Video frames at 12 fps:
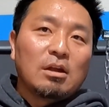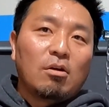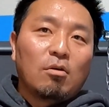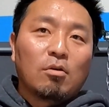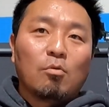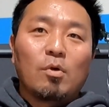
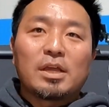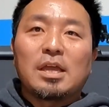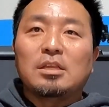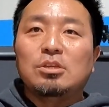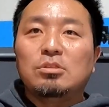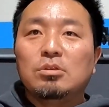or what
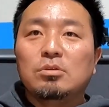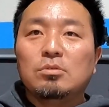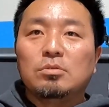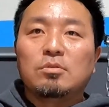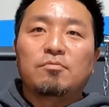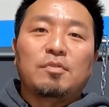can you
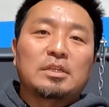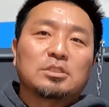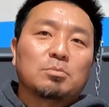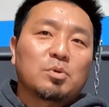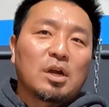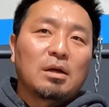do to
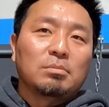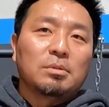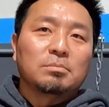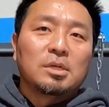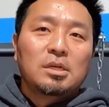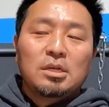fix the
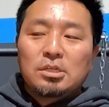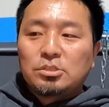problem?